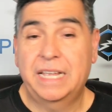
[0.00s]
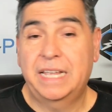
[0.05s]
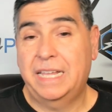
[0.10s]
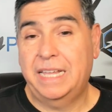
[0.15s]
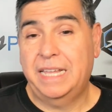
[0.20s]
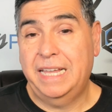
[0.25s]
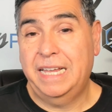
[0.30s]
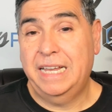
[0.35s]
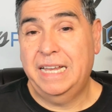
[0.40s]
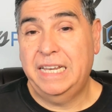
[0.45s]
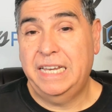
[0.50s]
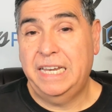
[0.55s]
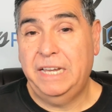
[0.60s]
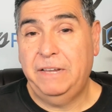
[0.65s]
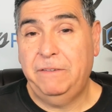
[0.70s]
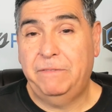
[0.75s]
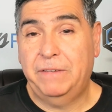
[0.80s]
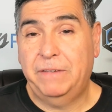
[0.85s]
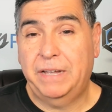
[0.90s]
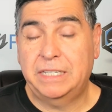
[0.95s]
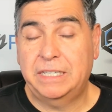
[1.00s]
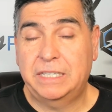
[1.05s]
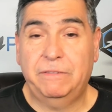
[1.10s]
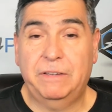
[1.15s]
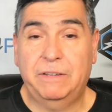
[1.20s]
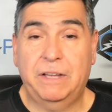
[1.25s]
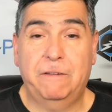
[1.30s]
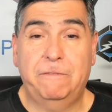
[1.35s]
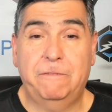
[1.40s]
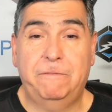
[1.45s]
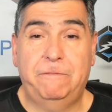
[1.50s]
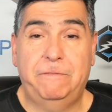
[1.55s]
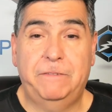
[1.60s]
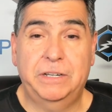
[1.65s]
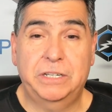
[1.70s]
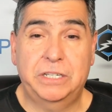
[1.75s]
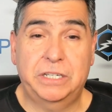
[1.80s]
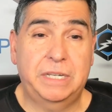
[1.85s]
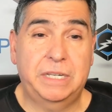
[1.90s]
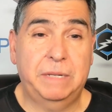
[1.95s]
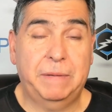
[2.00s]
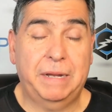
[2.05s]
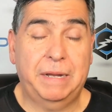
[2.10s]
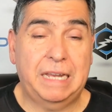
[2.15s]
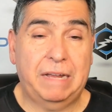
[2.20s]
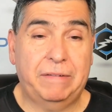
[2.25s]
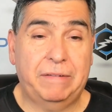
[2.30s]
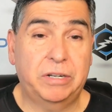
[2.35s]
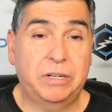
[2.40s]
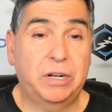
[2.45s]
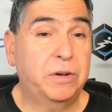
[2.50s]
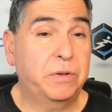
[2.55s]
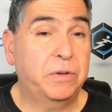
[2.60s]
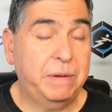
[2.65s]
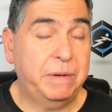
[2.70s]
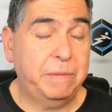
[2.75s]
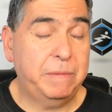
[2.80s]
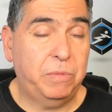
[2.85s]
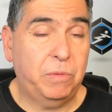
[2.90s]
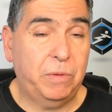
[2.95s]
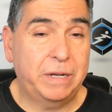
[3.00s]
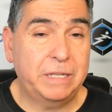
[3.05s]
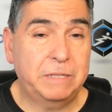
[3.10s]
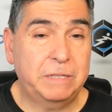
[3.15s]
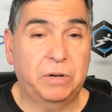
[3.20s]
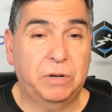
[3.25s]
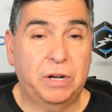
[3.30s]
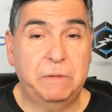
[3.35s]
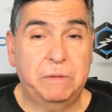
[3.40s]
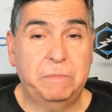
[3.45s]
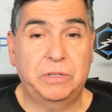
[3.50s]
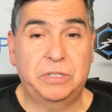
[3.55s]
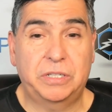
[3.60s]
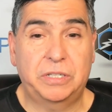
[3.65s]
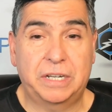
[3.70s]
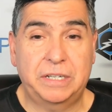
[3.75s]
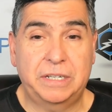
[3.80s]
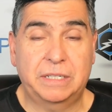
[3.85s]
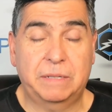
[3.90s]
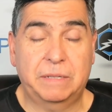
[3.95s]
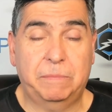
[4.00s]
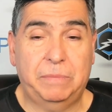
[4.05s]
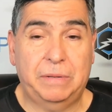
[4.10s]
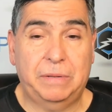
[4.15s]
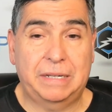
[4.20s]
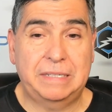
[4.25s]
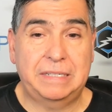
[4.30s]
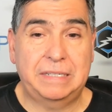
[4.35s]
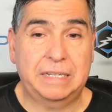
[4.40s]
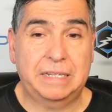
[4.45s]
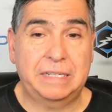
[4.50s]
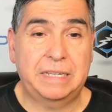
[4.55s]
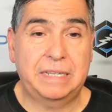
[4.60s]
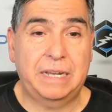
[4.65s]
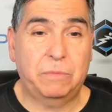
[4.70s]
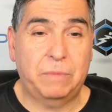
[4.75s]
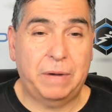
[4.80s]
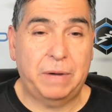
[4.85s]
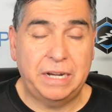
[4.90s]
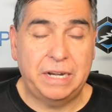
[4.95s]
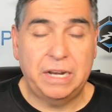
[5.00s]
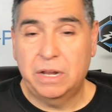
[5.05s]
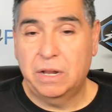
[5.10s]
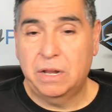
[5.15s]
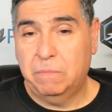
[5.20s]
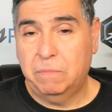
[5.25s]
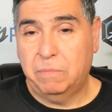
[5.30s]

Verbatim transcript: in defensive efficiency by allowing one hundred three points per one hundred possessions, a plus six net rating.